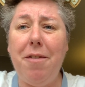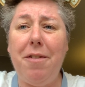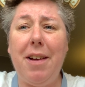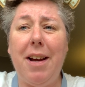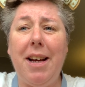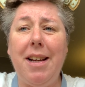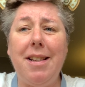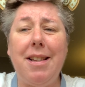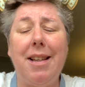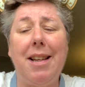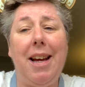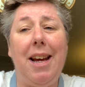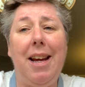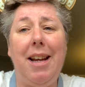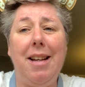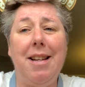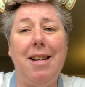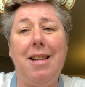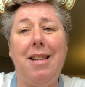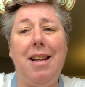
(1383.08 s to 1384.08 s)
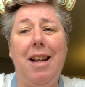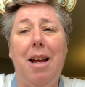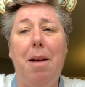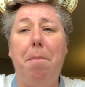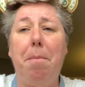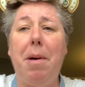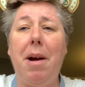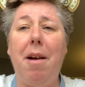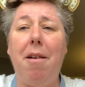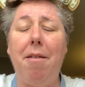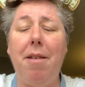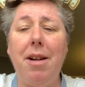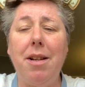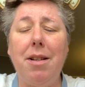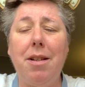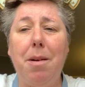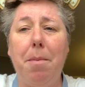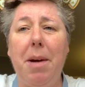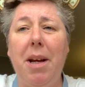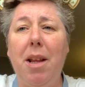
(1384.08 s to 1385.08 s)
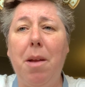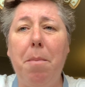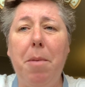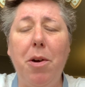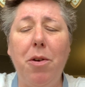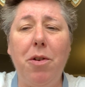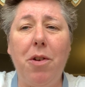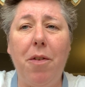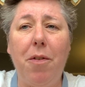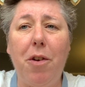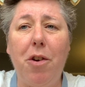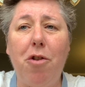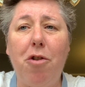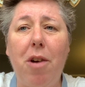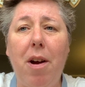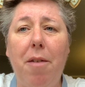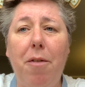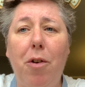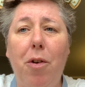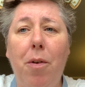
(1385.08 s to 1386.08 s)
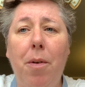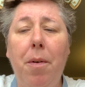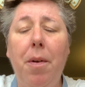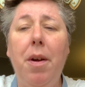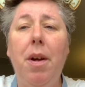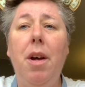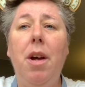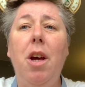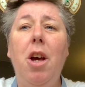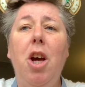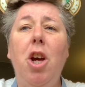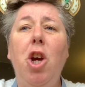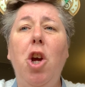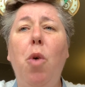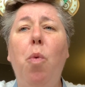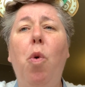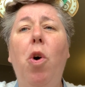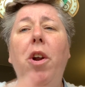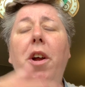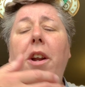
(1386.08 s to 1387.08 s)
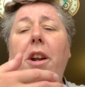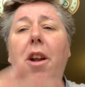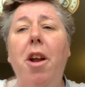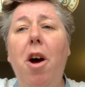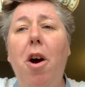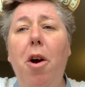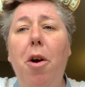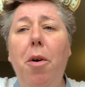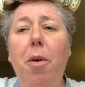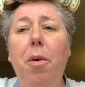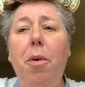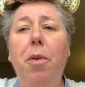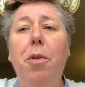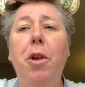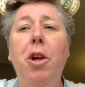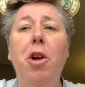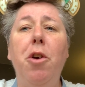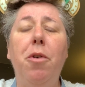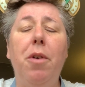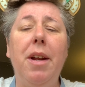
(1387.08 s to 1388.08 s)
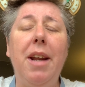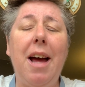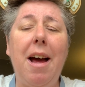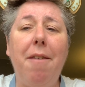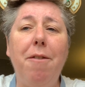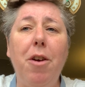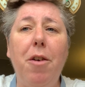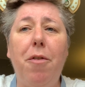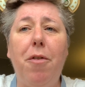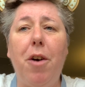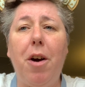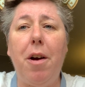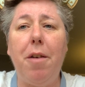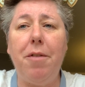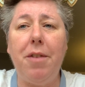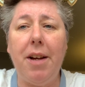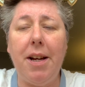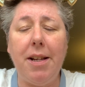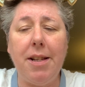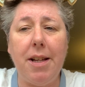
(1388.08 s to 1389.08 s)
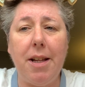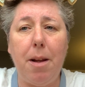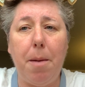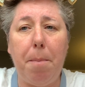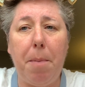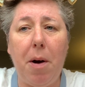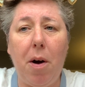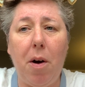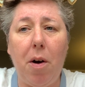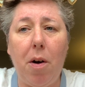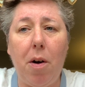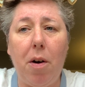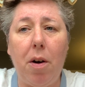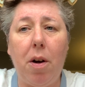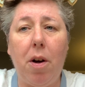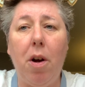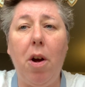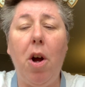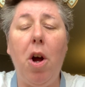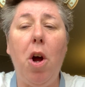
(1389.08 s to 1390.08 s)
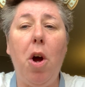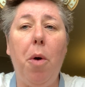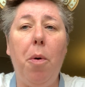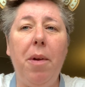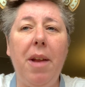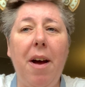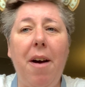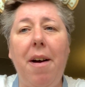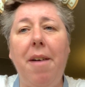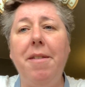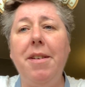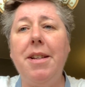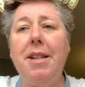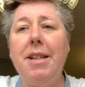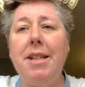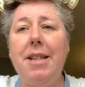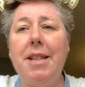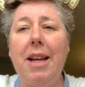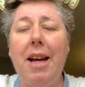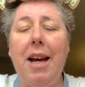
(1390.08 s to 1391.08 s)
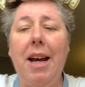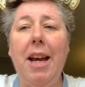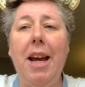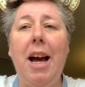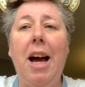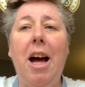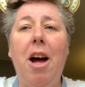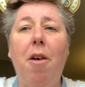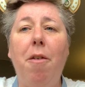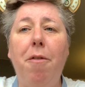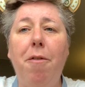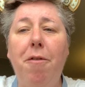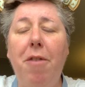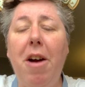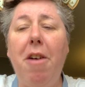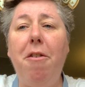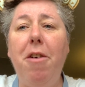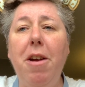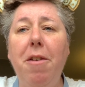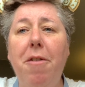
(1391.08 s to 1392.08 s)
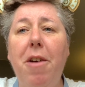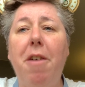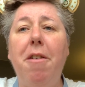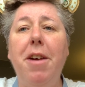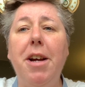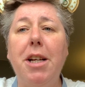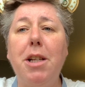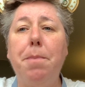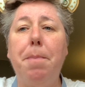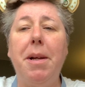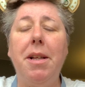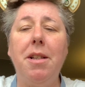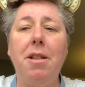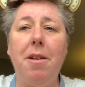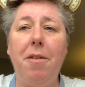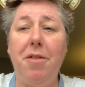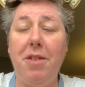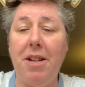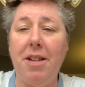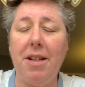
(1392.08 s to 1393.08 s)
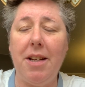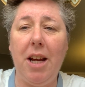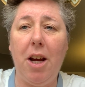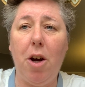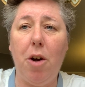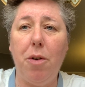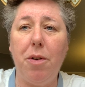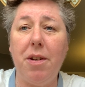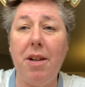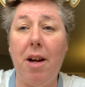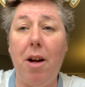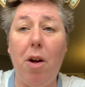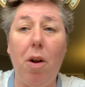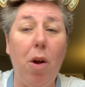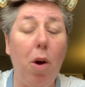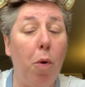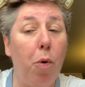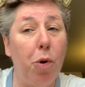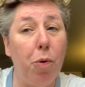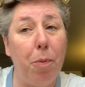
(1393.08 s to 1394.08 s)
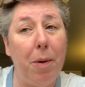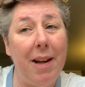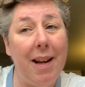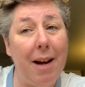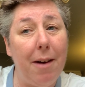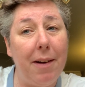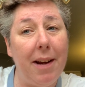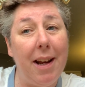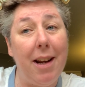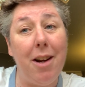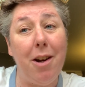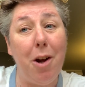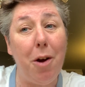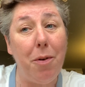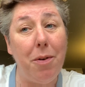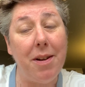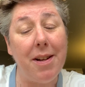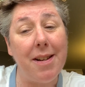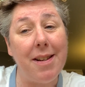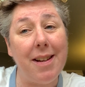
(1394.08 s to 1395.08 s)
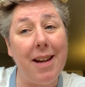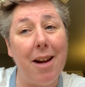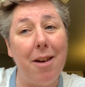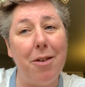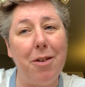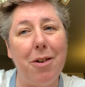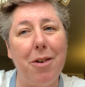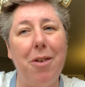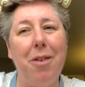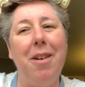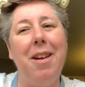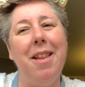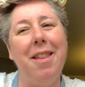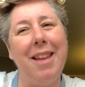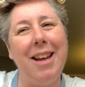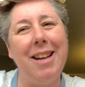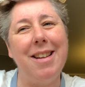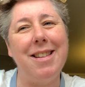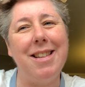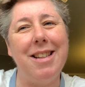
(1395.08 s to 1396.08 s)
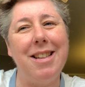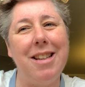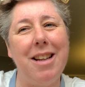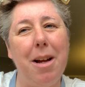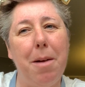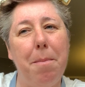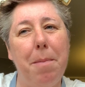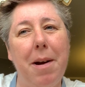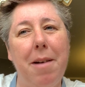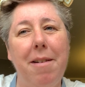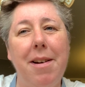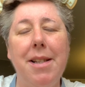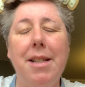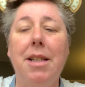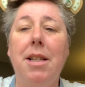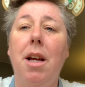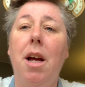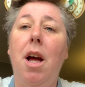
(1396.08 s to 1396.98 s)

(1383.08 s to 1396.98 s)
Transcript: days stay in Disneyland Paris to make the most of the travel, you want to know that you can have your 5 days in the park without having to stay at a very, very expensive Disney hotel, which we now get no discount on, thanks Disneyland Paris.